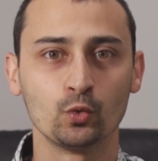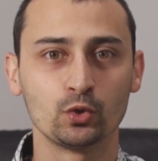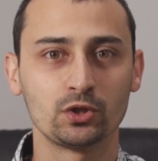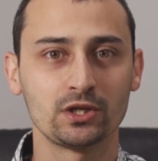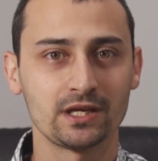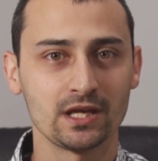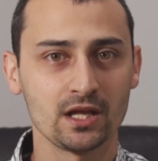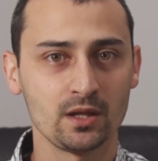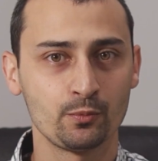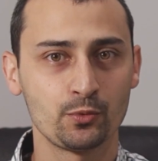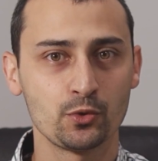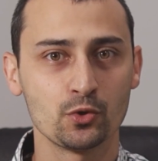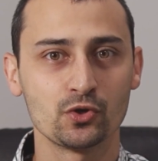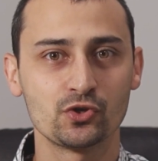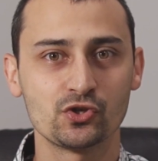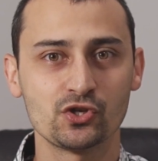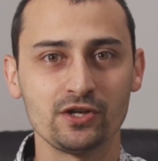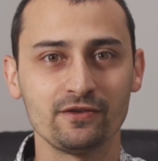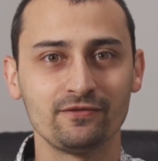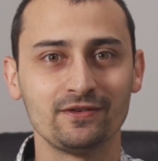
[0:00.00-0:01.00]
would help you
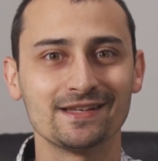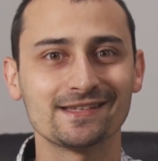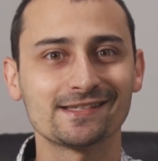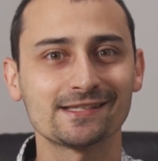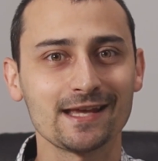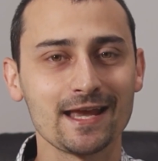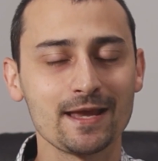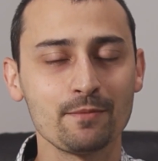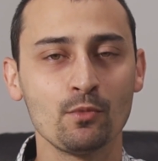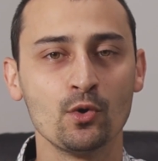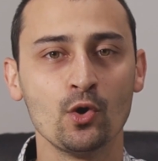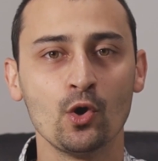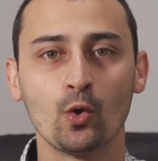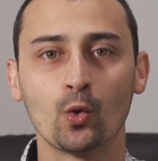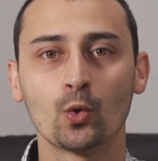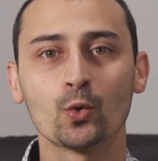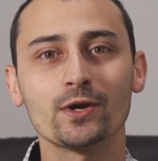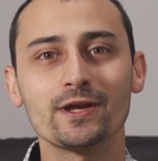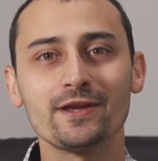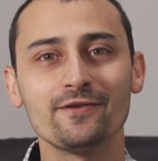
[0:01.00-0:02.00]
achieve the same
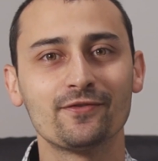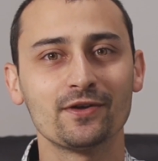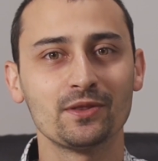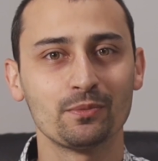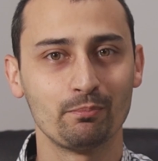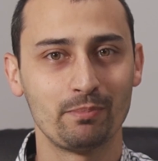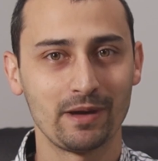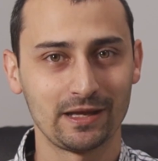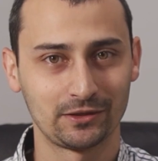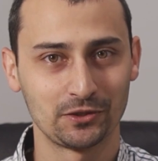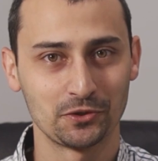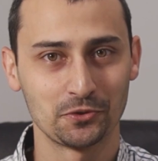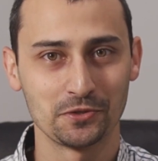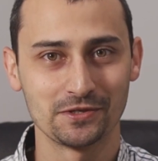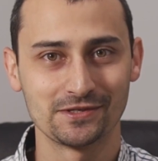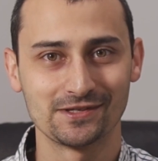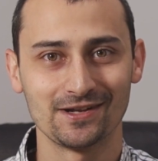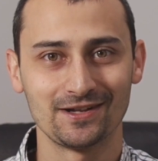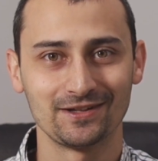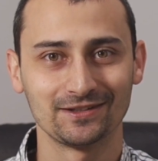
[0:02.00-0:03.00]
or even better
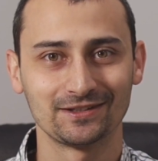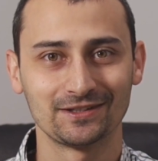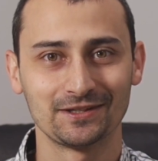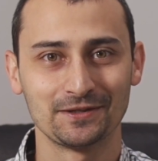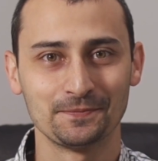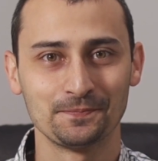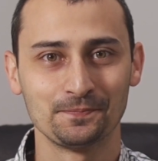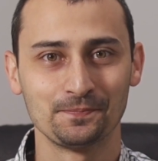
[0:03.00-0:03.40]
result.